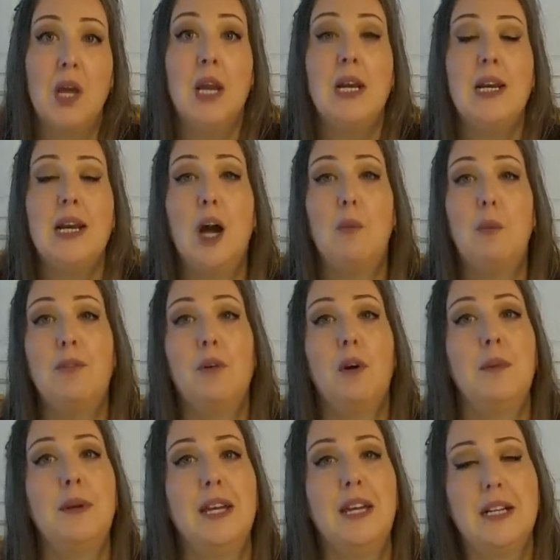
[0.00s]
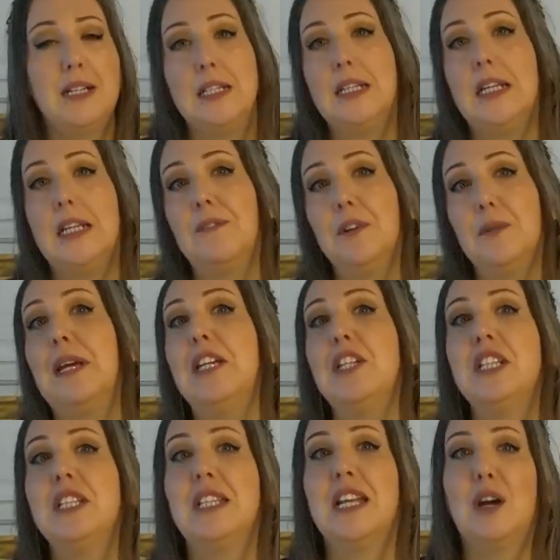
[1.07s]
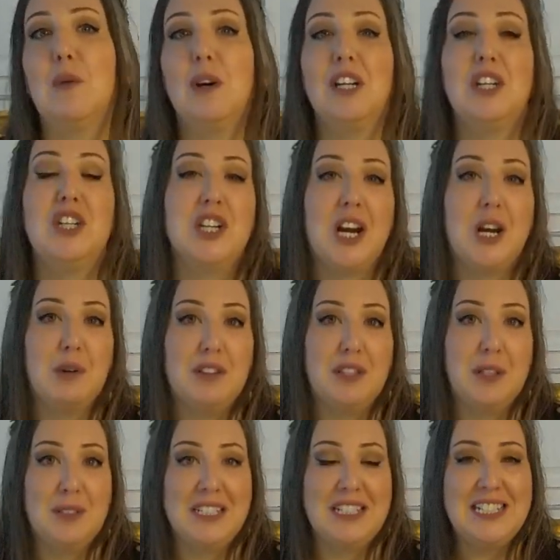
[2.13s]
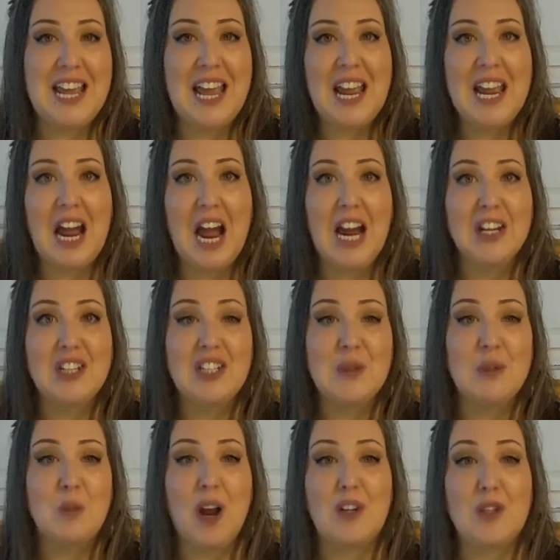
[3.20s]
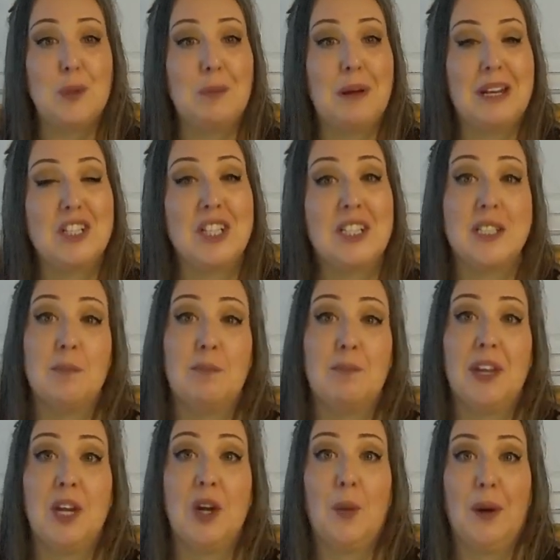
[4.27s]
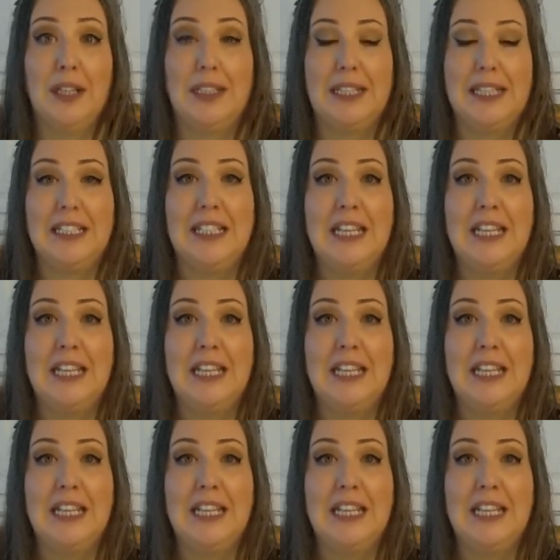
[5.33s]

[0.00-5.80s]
Now, before we get into the information that I want to share with you today, I just want to mention something quickly.